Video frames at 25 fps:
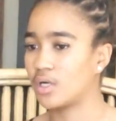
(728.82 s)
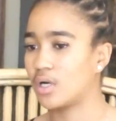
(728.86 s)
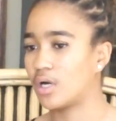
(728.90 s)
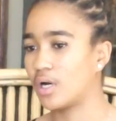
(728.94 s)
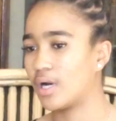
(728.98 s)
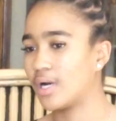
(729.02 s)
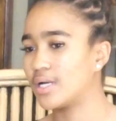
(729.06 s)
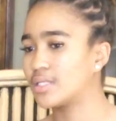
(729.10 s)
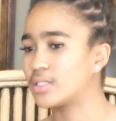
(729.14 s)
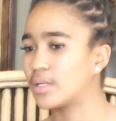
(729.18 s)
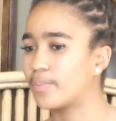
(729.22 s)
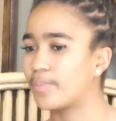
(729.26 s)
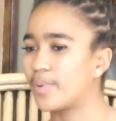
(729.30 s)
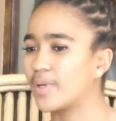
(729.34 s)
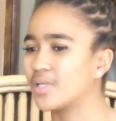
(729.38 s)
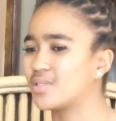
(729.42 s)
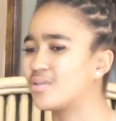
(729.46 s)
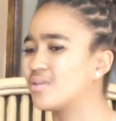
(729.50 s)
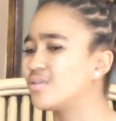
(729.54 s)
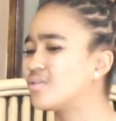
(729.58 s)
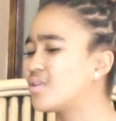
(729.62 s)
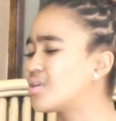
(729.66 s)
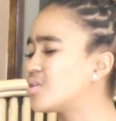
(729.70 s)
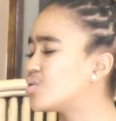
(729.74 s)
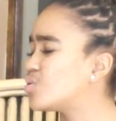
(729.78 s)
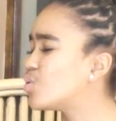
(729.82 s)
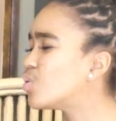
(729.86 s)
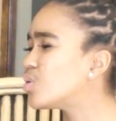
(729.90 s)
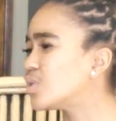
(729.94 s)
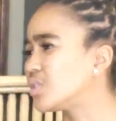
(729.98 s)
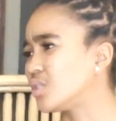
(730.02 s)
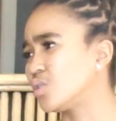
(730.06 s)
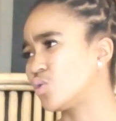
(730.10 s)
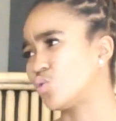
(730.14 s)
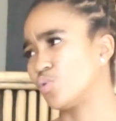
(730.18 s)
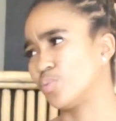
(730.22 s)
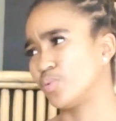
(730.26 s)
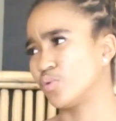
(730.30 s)
as a person, there's no
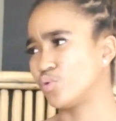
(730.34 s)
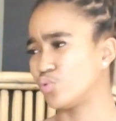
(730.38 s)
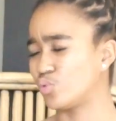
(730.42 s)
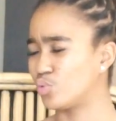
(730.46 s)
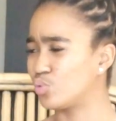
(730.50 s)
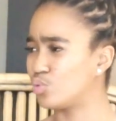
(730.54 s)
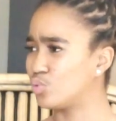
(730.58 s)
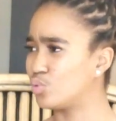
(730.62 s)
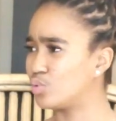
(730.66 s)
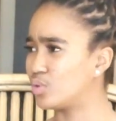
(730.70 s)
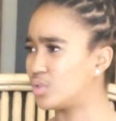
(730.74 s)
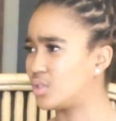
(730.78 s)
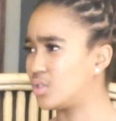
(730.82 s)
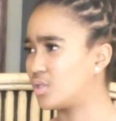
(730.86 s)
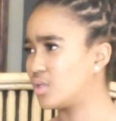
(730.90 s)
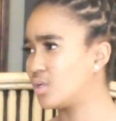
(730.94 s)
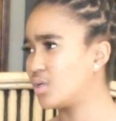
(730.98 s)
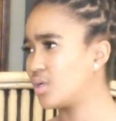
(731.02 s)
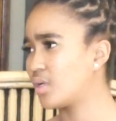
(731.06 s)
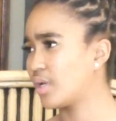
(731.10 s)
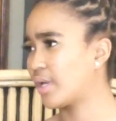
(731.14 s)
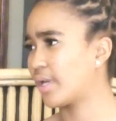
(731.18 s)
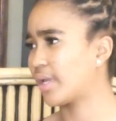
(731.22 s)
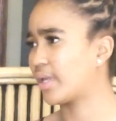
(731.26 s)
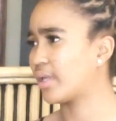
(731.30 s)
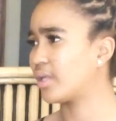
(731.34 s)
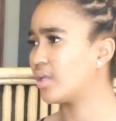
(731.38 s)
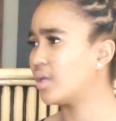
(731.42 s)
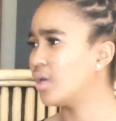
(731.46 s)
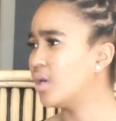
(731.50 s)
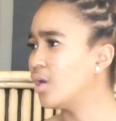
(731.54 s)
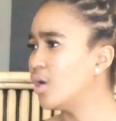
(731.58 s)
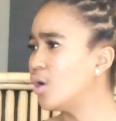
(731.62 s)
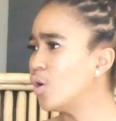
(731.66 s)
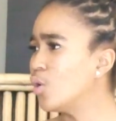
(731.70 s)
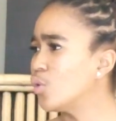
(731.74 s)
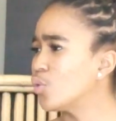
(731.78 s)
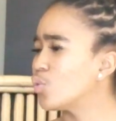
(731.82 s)
need to be rude.
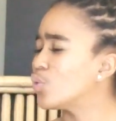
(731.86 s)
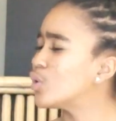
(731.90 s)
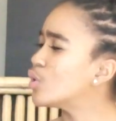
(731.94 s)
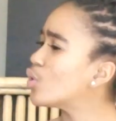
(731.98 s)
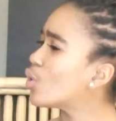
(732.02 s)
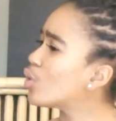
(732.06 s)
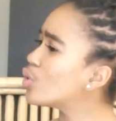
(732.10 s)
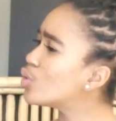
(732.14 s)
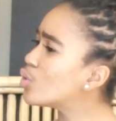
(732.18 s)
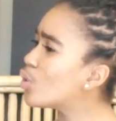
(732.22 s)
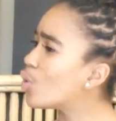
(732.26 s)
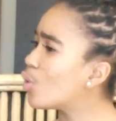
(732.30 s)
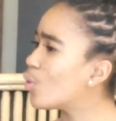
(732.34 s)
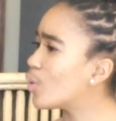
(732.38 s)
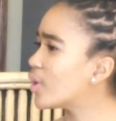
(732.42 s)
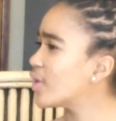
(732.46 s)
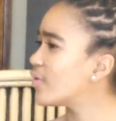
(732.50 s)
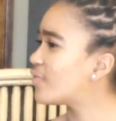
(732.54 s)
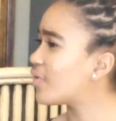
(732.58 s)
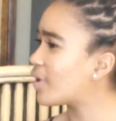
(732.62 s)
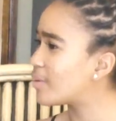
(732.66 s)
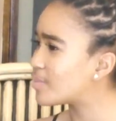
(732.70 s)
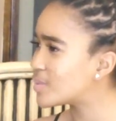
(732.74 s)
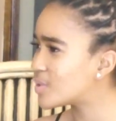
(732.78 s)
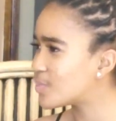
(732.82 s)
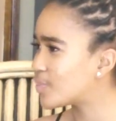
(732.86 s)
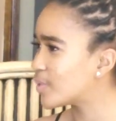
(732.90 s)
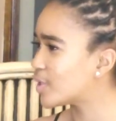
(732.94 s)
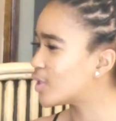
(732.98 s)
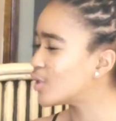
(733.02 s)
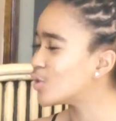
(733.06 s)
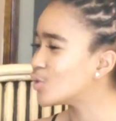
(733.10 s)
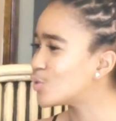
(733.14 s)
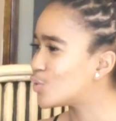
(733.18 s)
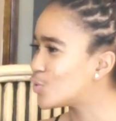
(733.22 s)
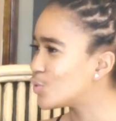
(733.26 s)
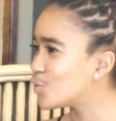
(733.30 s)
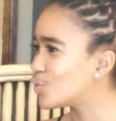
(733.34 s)
Okay? We don't know if I'm
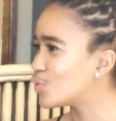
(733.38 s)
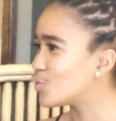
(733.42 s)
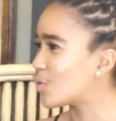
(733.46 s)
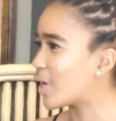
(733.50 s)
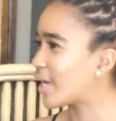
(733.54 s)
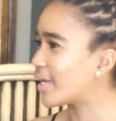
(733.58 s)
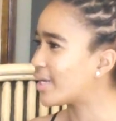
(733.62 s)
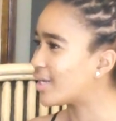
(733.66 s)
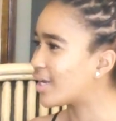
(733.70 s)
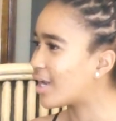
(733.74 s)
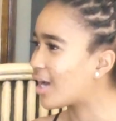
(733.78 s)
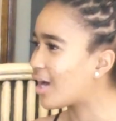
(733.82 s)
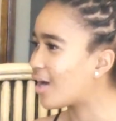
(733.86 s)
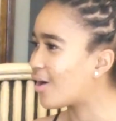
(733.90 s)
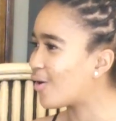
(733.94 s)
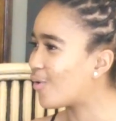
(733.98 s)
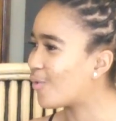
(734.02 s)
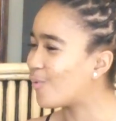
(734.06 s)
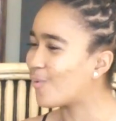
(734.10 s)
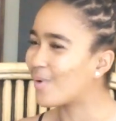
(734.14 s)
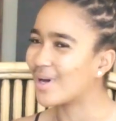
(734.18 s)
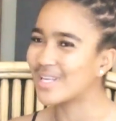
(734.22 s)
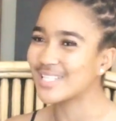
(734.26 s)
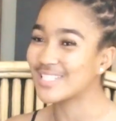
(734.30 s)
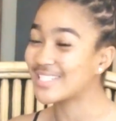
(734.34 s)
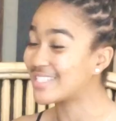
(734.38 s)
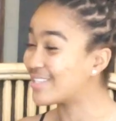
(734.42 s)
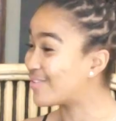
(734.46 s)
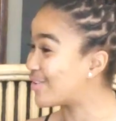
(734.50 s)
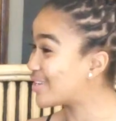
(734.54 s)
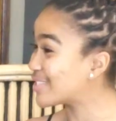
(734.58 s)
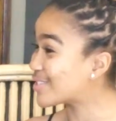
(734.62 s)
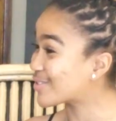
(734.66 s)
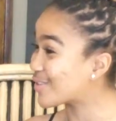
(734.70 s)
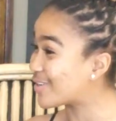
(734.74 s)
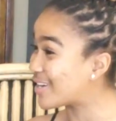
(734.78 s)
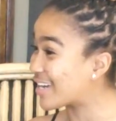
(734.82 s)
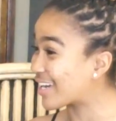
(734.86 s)
speaking to you right now,
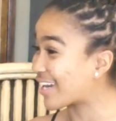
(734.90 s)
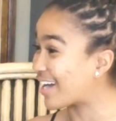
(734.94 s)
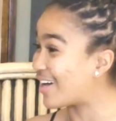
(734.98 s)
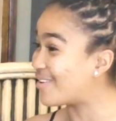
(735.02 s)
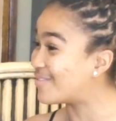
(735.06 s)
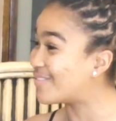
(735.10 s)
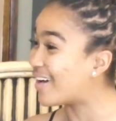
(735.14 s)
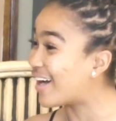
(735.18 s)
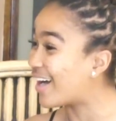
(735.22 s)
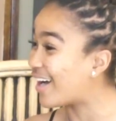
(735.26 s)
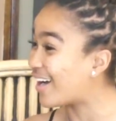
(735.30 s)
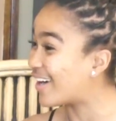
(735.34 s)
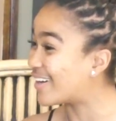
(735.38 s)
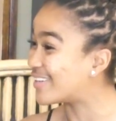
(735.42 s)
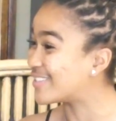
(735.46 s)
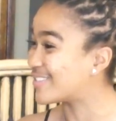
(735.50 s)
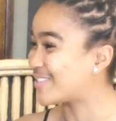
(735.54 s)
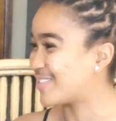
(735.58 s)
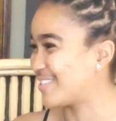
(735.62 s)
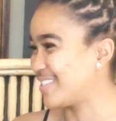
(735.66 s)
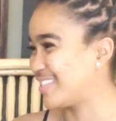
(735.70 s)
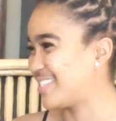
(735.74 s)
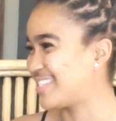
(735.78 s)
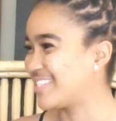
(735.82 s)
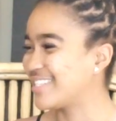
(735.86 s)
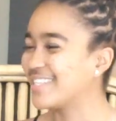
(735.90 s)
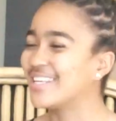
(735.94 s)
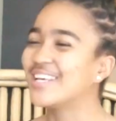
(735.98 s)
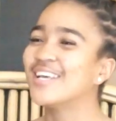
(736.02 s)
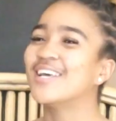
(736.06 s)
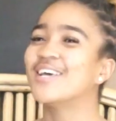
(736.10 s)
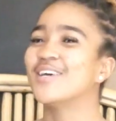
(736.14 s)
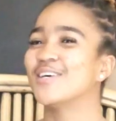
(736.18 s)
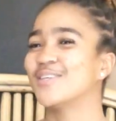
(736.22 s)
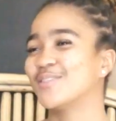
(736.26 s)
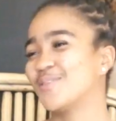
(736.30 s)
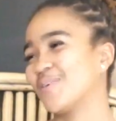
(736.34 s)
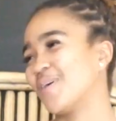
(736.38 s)
what's gonna come out, you
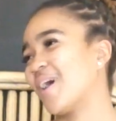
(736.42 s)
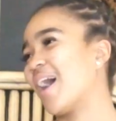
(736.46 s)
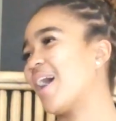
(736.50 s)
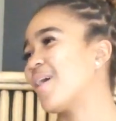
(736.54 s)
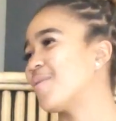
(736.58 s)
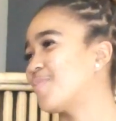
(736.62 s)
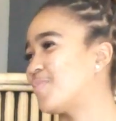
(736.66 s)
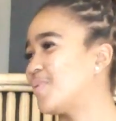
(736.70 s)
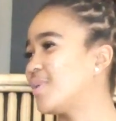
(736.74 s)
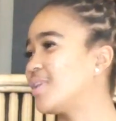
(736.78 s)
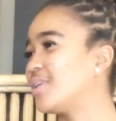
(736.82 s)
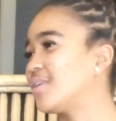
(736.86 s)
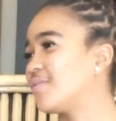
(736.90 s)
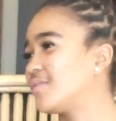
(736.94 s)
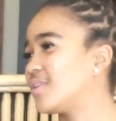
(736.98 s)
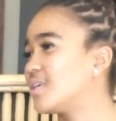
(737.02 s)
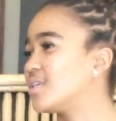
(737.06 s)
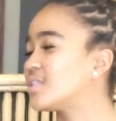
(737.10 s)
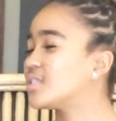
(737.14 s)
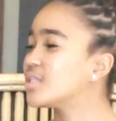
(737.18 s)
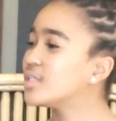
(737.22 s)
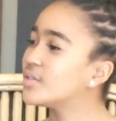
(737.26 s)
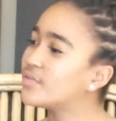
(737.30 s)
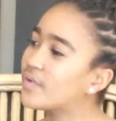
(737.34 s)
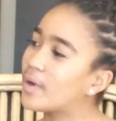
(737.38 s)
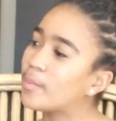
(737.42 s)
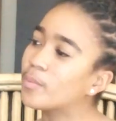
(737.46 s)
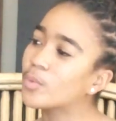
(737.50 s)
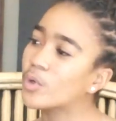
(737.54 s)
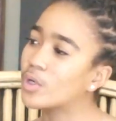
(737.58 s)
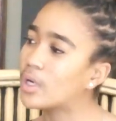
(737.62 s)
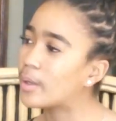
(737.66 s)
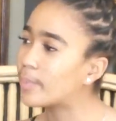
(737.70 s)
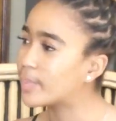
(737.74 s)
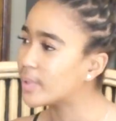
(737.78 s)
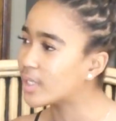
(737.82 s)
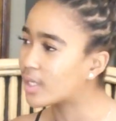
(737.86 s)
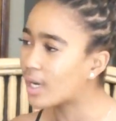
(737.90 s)
see. So I believe that if I'm
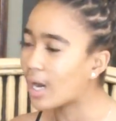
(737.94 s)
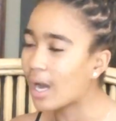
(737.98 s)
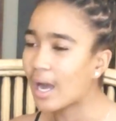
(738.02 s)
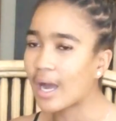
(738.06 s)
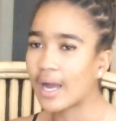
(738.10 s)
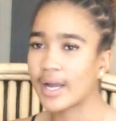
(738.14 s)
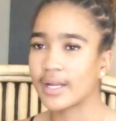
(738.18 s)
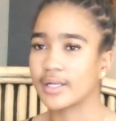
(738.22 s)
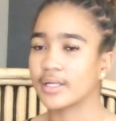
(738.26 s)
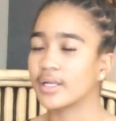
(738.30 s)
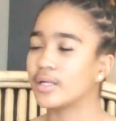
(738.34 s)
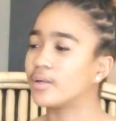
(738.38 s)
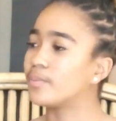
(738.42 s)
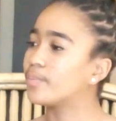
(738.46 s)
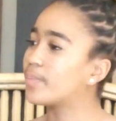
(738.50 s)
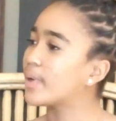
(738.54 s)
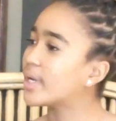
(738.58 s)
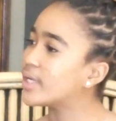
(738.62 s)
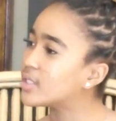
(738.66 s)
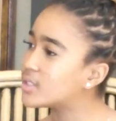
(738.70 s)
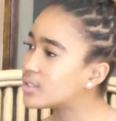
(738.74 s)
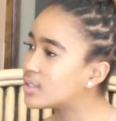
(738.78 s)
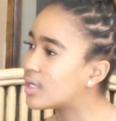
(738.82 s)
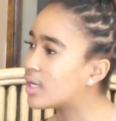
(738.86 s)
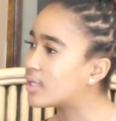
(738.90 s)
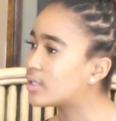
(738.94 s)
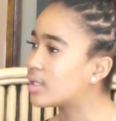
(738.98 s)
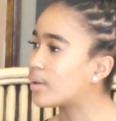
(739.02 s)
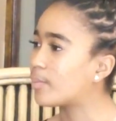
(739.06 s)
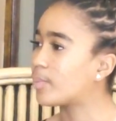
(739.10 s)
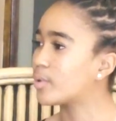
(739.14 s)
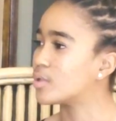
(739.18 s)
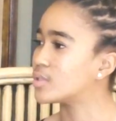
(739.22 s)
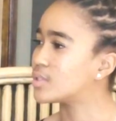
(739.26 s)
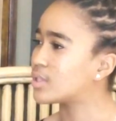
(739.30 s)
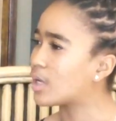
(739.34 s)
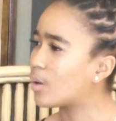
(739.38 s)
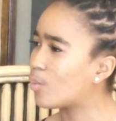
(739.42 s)
gonna be kind and passionate
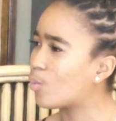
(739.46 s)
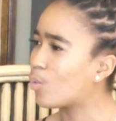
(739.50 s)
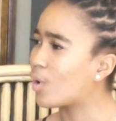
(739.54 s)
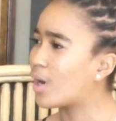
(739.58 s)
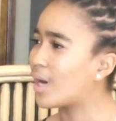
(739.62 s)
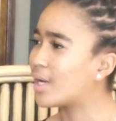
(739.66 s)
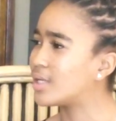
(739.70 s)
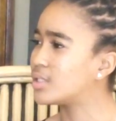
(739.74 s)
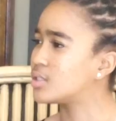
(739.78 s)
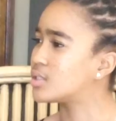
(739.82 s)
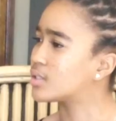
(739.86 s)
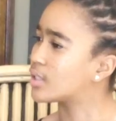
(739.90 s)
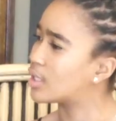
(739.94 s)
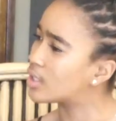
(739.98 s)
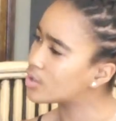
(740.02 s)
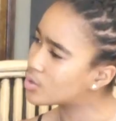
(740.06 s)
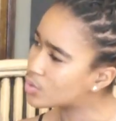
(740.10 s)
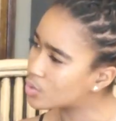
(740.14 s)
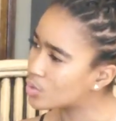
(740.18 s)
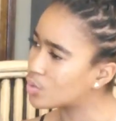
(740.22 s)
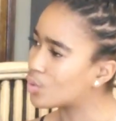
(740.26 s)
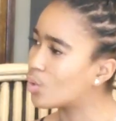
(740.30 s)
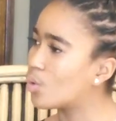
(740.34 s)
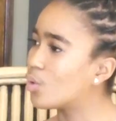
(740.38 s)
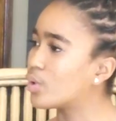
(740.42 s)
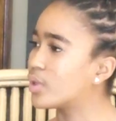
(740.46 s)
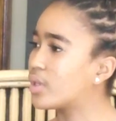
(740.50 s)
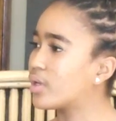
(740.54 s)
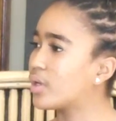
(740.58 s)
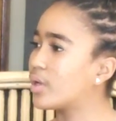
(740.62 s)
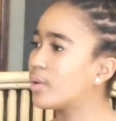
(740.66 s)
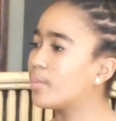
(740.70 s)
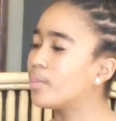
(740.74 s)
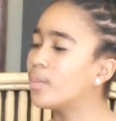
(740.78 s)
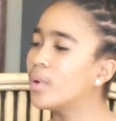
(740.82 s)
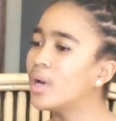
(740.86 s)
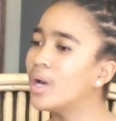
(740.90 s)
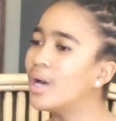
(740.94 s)
about someone, get to know
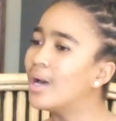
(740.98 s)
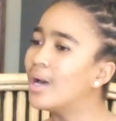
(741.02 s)
them